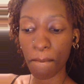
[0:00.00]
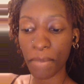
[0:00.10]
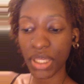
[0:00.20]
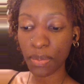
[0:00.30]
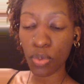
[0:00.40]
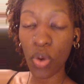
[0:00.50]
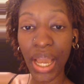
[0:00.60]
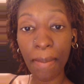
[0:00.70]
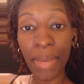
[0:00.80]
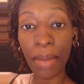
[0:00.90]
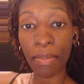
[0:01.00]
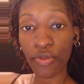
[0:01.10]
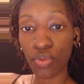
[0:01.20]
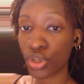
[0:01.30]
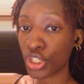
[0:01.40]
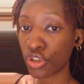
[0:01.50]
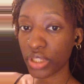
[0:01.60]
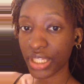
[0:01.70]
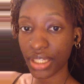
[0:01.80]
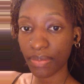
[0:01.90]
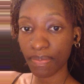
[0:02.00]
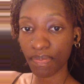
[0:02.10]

people I met before uni,